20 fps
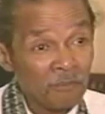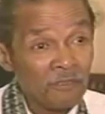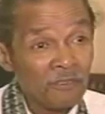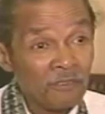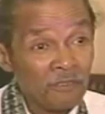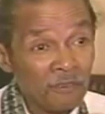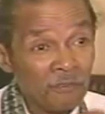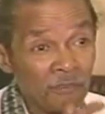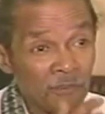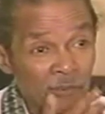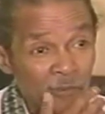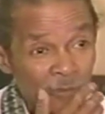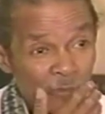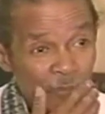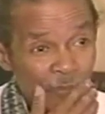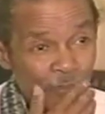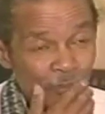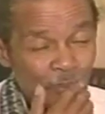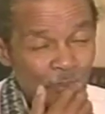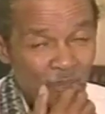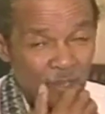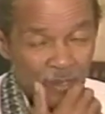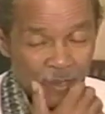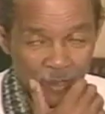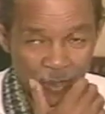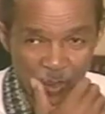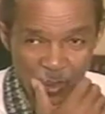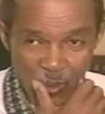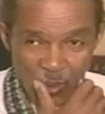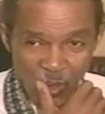you know what I mean?
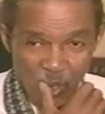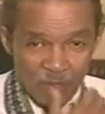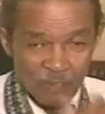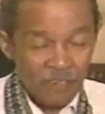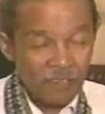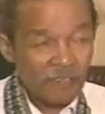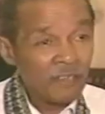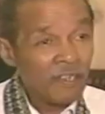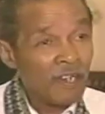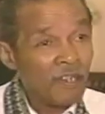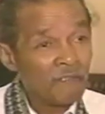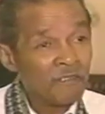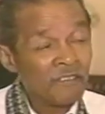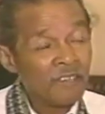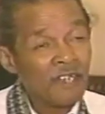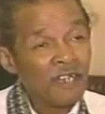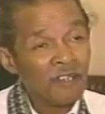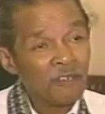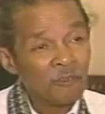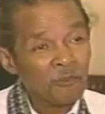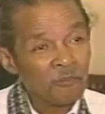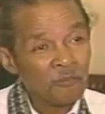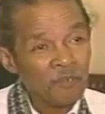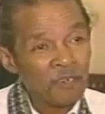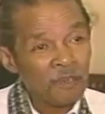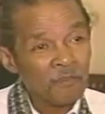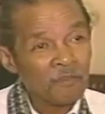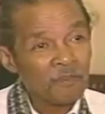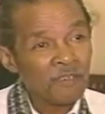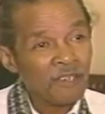They didn't have it down on
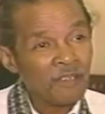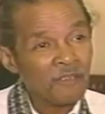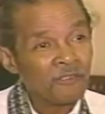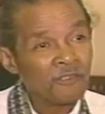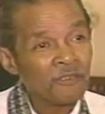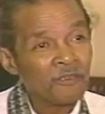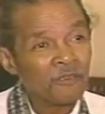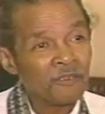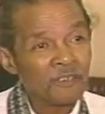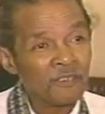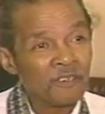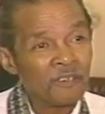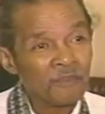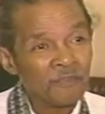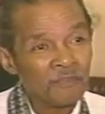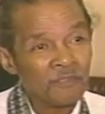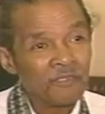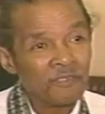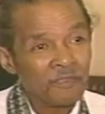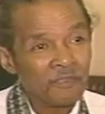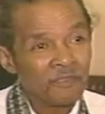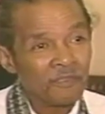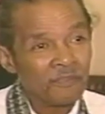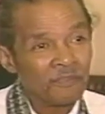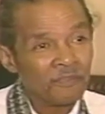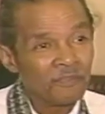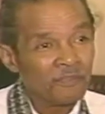paper. That was the only difference, you know.